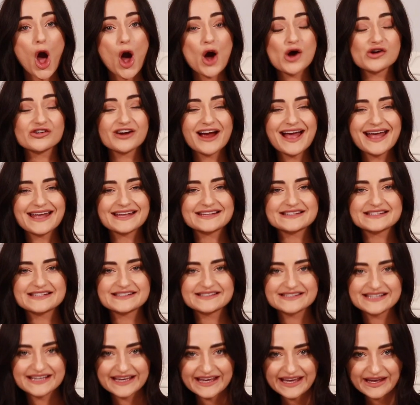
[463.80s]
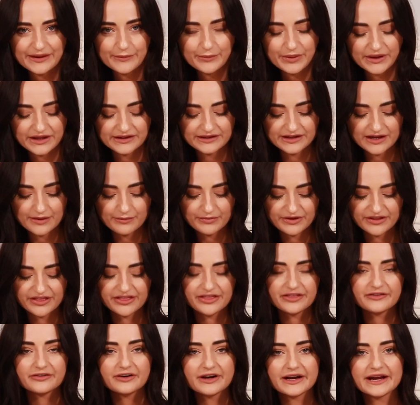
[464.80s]
All right, tip number
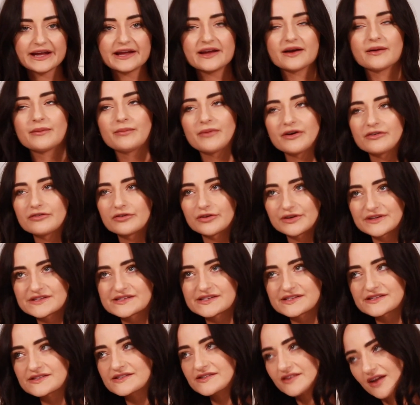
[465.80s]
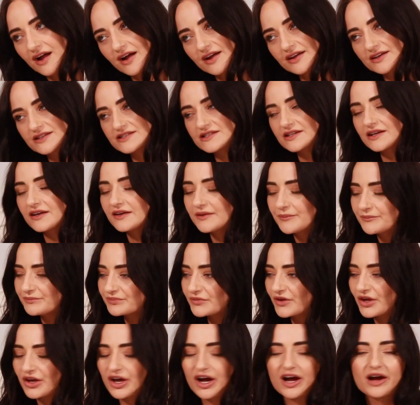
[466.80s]
3. My voice is starting to
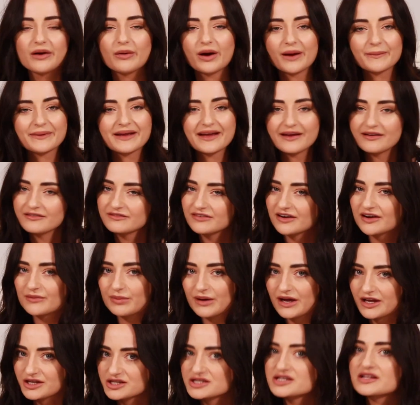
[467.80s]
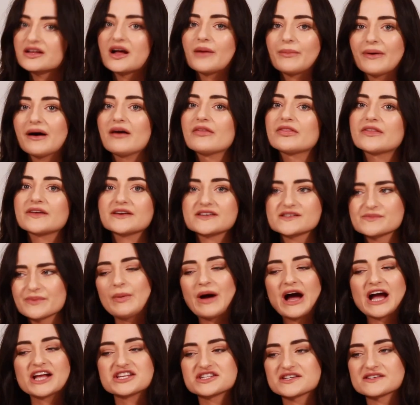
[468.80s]
go. I'm getting very passionate about this,
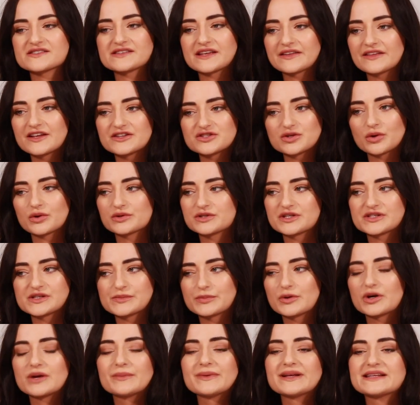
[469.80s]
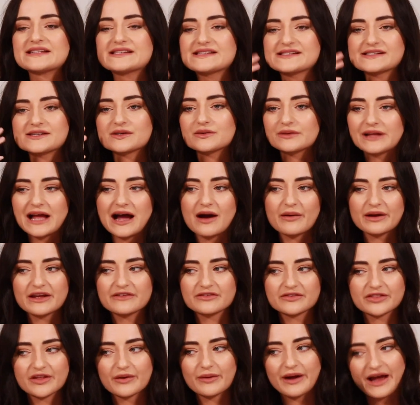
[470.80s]
but I just think that doctor's appointments still now,
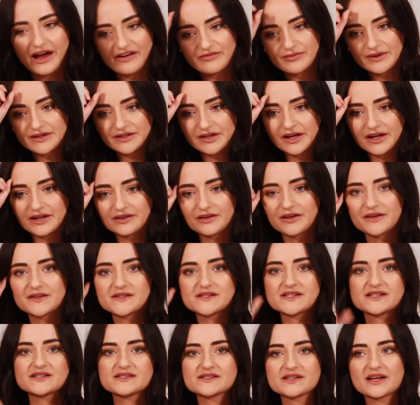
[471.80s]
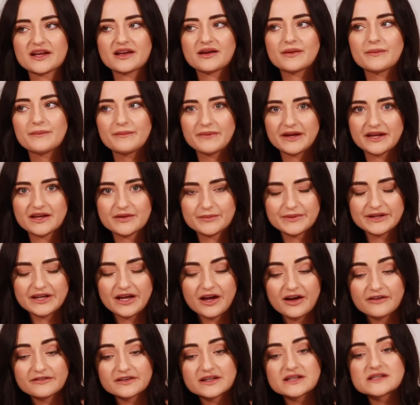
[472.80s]
even though I have my diagnosis, like make me
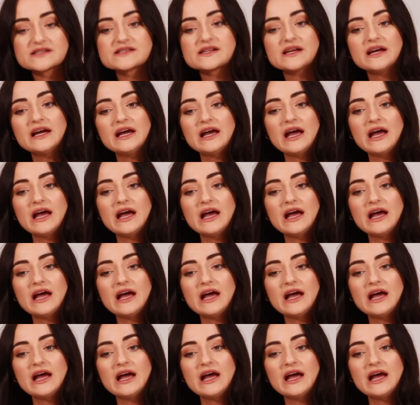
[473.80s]
nervous.